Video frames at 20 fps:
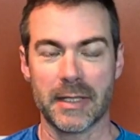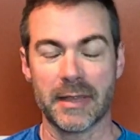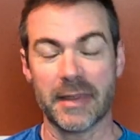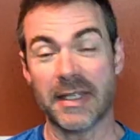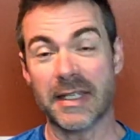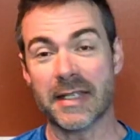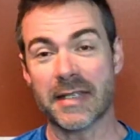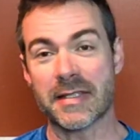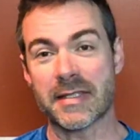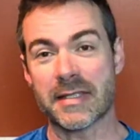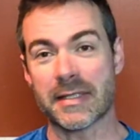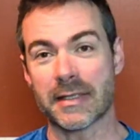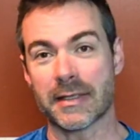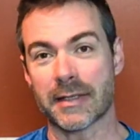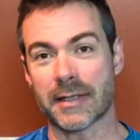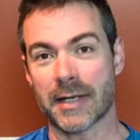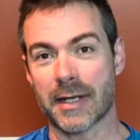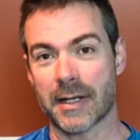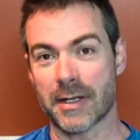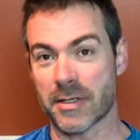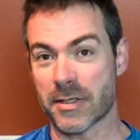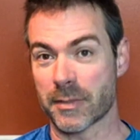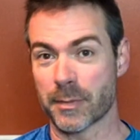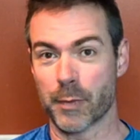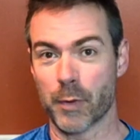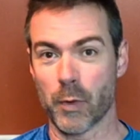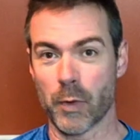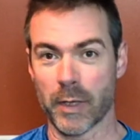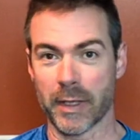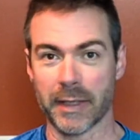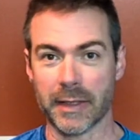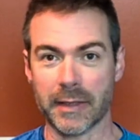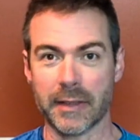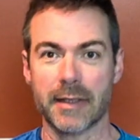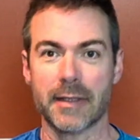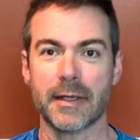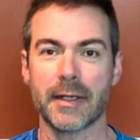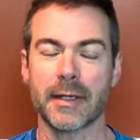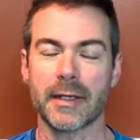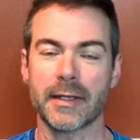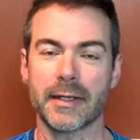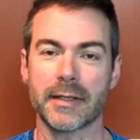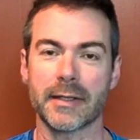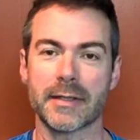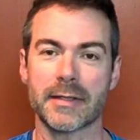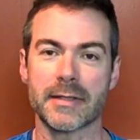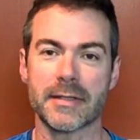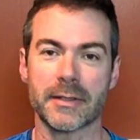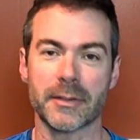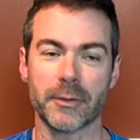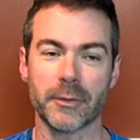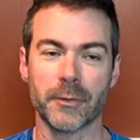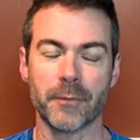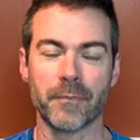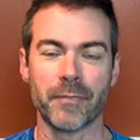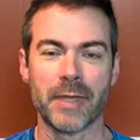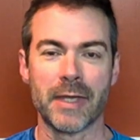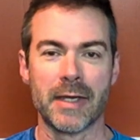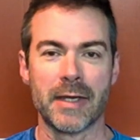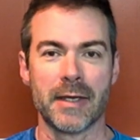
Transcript: things that kind of support it. And so,